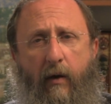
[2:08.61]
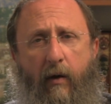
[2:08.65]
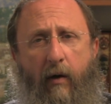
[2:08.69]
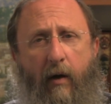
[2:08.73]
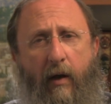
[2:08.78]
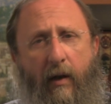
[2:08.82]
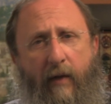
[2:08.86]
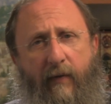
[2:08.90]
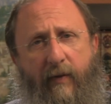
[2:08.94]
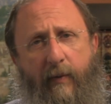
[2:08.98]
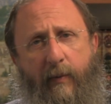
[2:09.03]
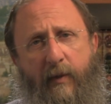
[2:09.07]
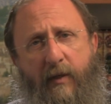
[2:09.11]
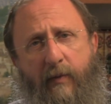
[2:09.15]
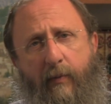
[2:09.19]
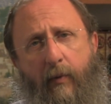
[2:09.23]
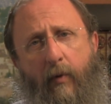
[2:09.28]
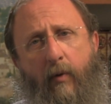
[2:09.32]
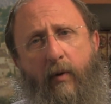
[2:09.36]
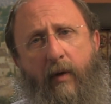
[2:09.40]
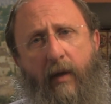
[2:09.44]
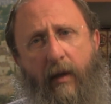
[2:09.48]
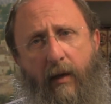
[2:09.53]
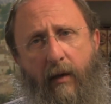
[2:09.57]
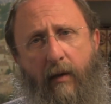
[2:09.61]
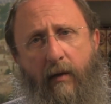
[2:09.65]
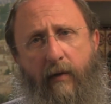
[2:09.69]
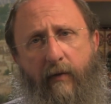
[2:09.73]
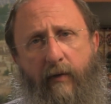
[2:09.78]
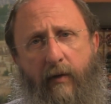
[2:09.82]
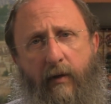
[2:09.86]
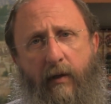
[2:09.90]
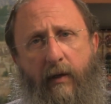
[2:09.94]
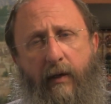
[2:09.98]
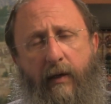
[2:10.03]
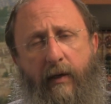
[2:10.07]
all of them spoke ill
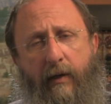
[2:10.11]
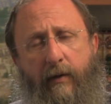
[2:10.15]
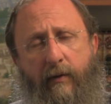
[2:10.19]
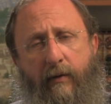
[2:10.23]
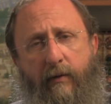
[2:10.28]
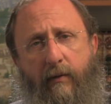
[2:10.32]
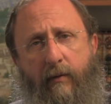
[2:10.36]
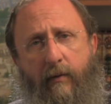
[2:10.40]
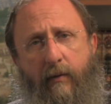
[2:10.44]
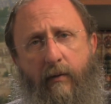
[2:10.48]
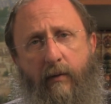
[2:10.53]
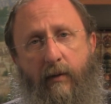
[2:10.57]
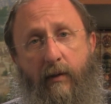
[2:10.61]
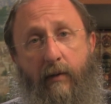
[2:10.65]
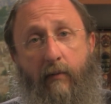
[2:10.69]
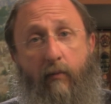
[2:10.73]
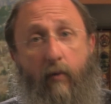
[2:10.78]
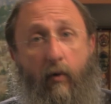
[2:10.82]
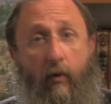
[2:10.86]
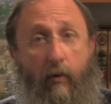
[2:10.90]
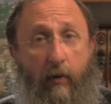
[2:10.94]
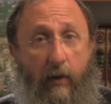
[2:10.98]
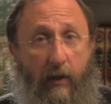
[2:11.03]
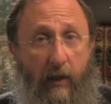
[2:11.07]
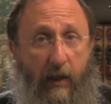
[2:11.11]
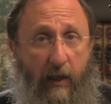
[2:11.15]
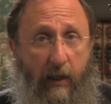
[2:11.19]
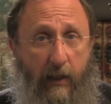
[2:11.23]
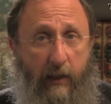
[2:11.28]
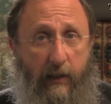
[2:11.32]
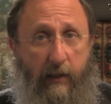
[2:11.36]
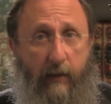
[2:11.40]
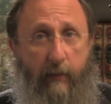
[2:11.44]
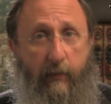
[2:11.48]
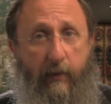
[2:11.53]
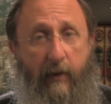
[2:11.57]
of the land,
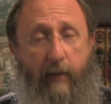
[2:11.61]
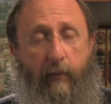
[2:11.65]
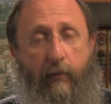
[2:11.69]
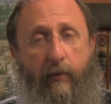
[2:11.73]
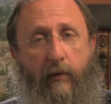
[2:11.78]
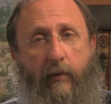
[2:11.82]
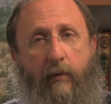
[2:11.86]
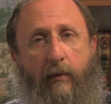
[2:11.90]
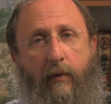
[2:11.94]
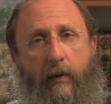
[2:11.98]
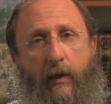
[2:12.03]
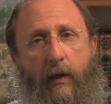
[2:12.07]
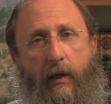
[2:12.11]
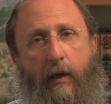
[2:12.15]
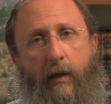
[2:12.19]
demoralized the people,